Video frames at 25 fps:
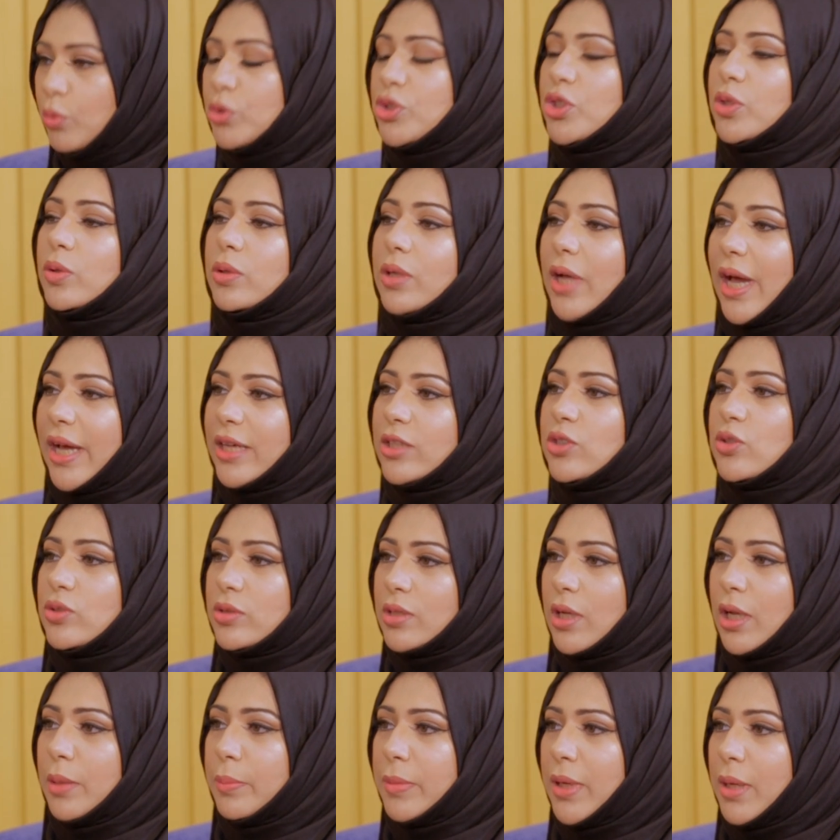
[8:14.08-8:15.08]
Would you like to
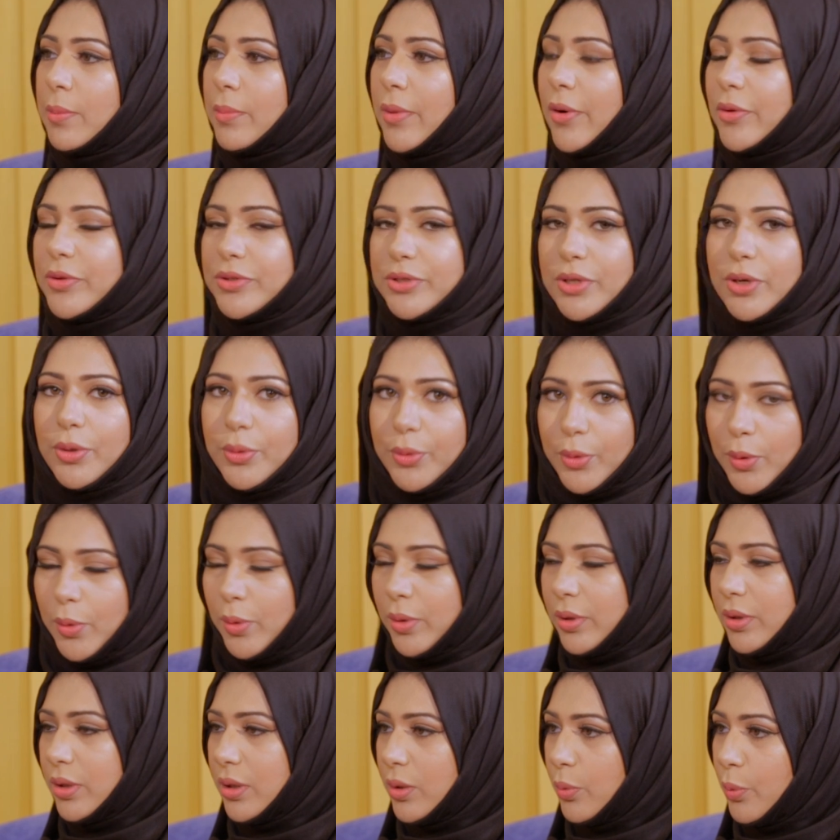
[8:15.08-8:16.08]
tell me about your
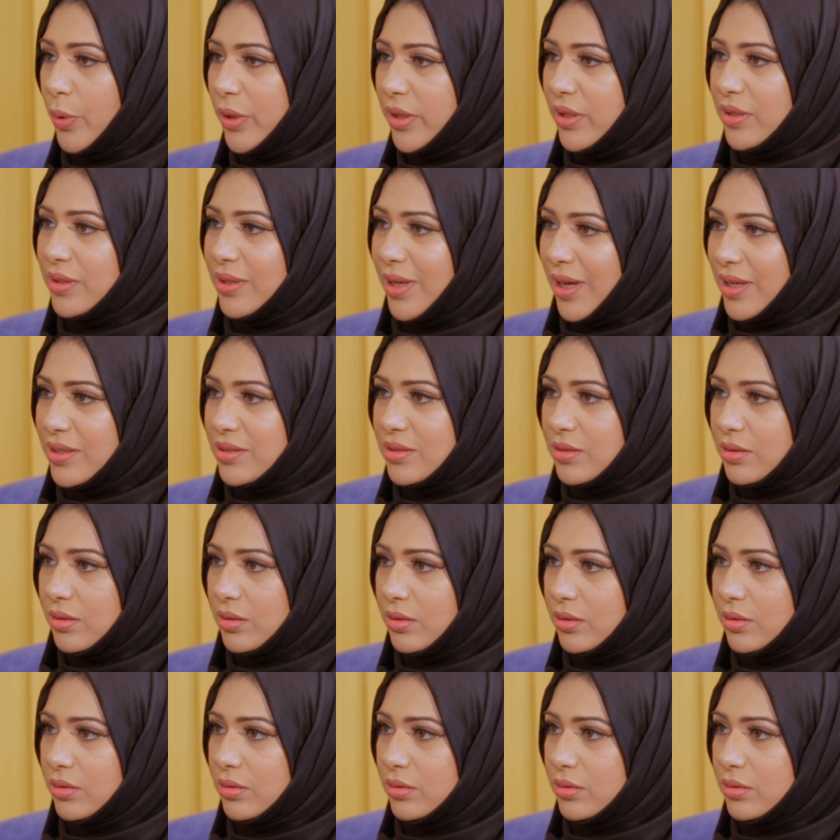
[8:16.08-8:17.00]
role within that